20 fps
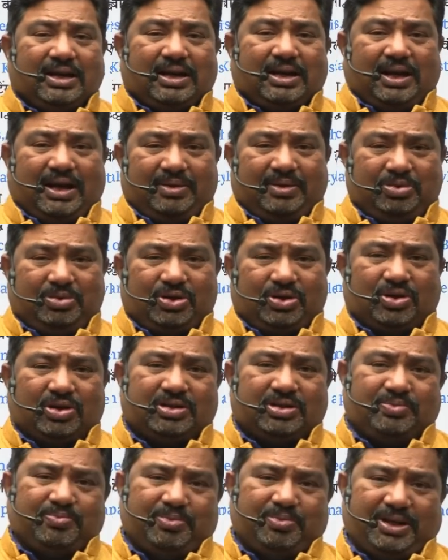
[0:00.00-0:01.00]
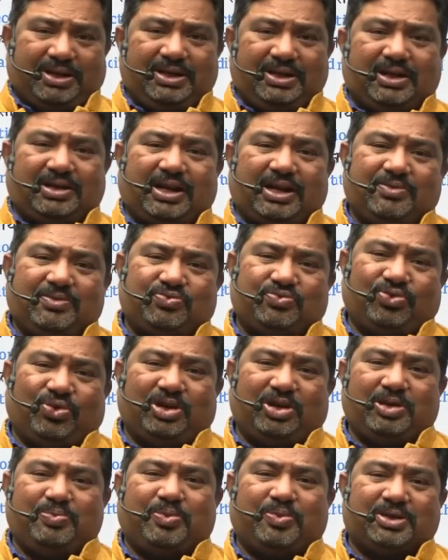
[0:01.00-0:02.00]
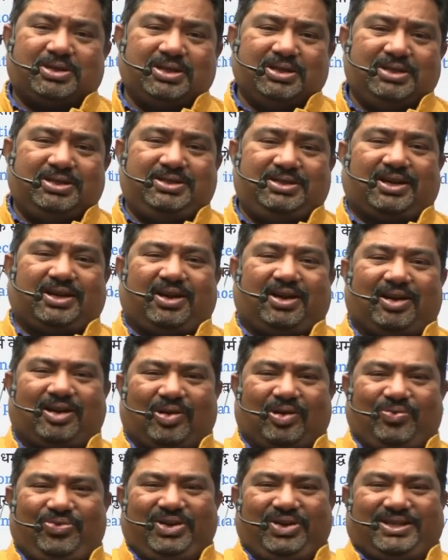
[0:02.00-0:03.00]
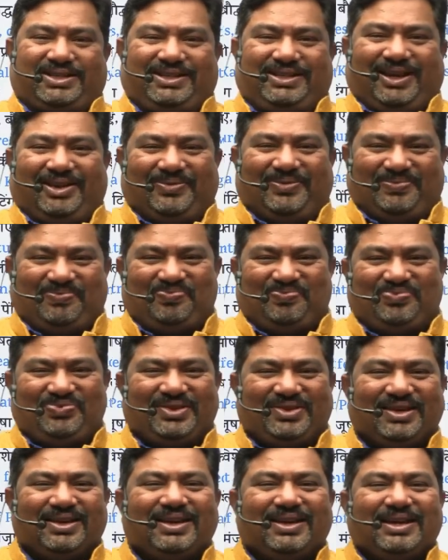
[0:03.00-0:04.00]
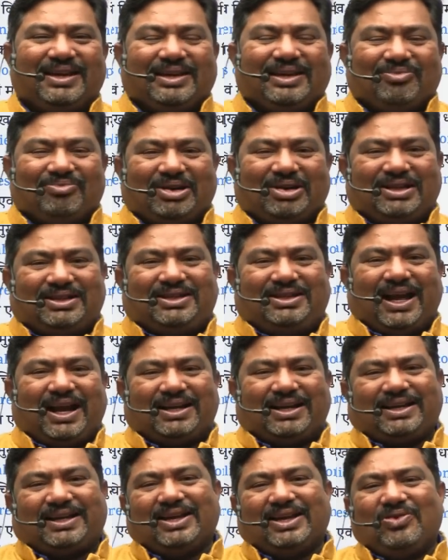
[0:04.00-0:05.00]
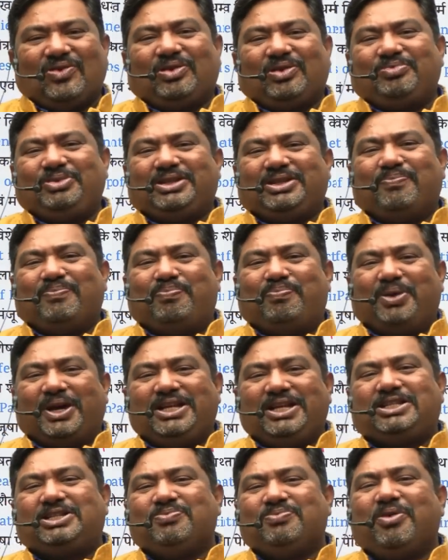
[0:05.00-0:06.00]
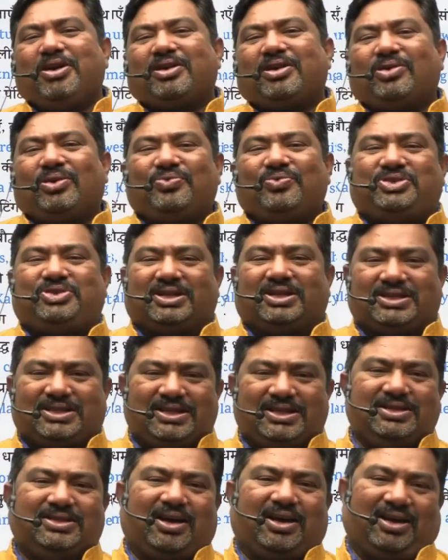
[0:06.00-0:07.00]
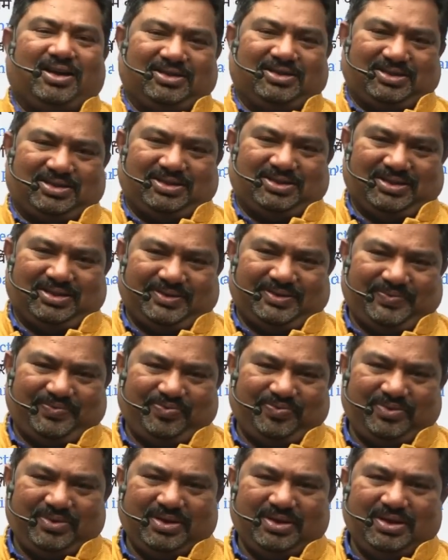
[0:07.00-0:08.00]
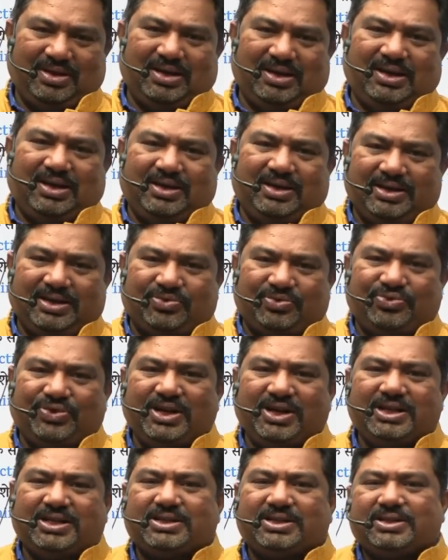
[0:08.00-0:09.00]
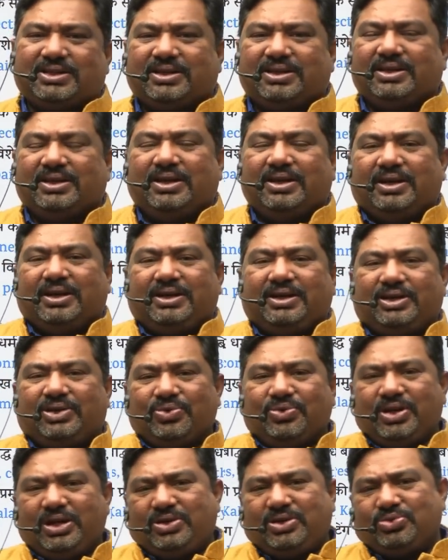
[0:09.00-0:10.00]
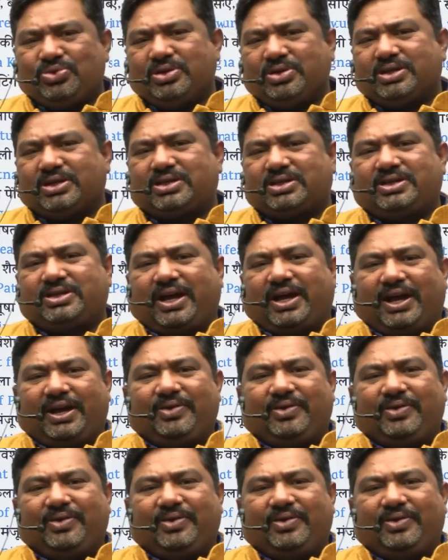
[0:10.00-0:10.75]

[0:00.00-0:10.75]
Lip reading: because many a times 40% is the cutoff itself. But that cannot be the benchmark of judging the answer. Dear friends, you need to understand